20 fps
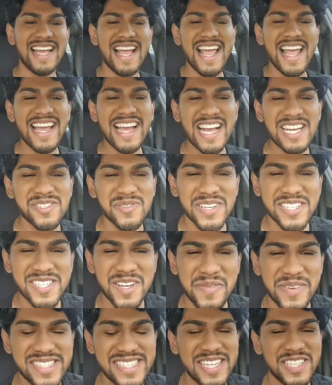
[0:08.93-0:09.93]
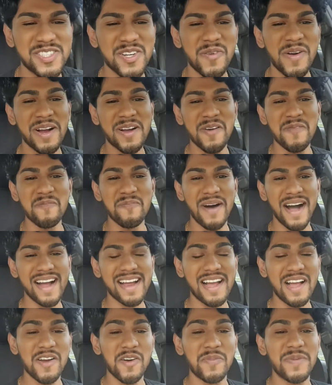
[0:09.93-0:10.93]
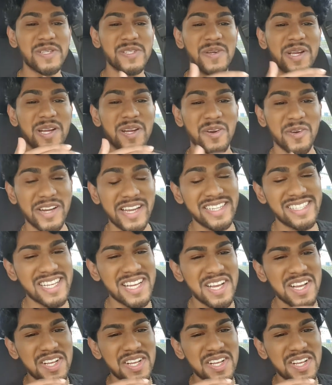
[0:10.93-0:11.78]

Hey guys, what's up? It's Adrian. Welcome back. I hope you're doing great.